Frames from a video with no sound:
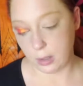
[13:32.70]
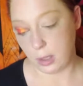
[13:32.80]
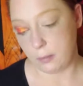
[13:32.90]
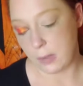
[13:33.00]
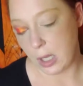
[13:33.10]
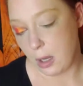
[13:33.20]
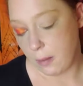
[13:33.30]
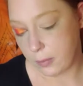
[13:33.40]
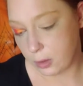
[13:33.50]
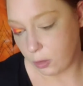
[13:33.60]
Okay,
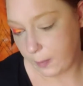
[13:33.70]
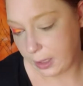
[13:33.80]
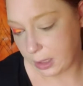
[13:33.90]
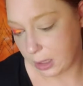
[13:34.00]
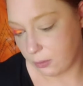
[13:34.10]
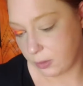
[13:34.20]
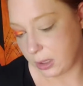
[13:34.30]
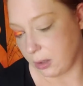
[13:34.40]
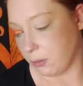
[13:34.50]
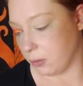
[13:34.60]
I'm going to go back in with
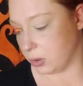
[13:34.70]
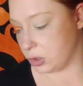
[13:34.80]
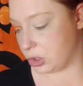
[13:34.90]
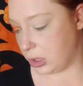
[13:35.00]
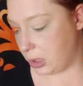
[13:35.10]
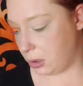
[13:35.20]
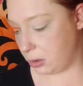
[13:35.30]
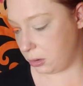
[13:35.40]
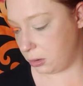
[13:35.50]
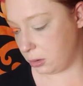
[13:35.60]
that orange shade
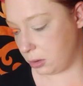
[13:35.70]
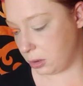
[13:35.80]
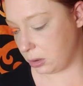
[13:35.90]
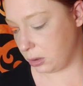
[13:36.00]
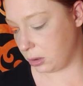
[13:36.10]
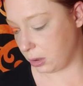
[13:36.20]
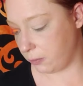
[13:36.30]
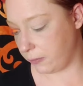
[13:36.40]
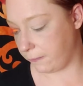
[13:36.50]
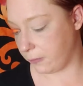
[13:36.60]
that
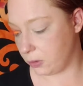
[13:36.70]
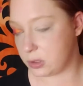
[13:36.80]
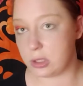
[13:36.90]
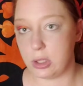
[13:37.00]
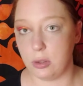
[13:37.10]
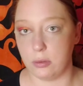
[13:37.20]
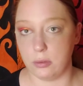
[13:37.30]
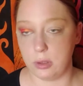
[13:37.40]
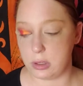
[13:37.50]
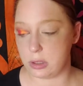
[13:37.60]
we first
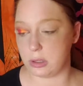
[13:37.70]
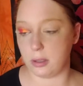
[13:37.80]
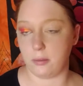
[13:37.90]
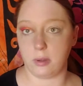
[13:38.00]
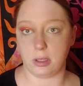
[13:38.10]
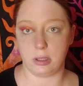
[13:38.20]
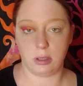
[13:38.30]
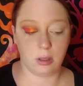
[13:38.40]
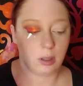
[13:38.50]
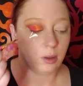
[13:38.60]
used, that really
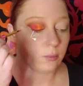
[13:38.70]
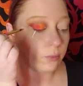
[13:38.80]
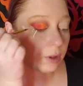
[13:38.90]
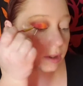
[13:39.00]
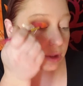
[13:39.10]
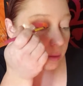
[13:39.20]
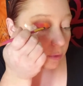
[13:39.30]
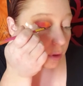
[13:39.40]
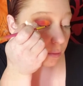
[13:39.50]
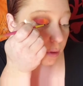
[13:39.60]
pretty
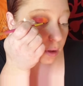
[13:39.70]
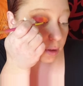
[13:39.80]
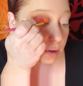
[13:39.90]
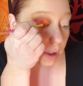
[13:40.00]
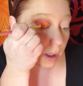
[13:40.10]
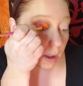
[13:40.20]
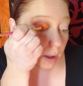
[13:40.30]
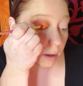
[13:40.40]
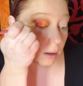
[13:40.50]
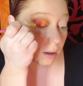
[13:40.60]
shimmery orange,
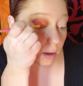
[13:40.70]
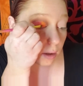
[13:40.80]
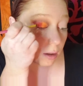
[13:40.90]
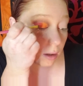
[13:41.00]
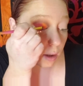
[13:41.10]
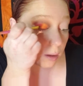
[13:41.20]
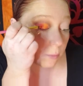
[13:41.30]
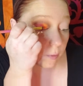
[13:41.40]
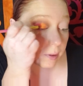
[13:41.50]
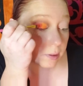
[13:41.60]
and I'm
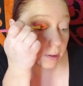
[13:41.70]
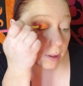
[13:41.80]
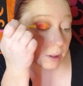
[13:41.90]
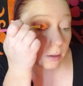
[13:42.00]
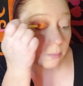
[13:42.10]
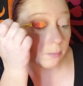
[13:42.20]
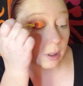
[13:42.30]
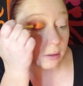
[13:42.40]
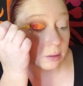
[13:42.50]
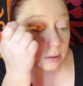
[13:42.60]
going to kind of
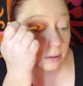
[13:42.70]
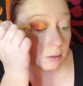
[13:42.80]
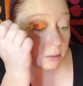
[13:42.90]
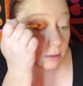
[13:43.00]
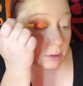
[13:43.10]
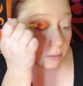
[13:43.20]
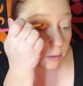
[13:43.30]
melt the two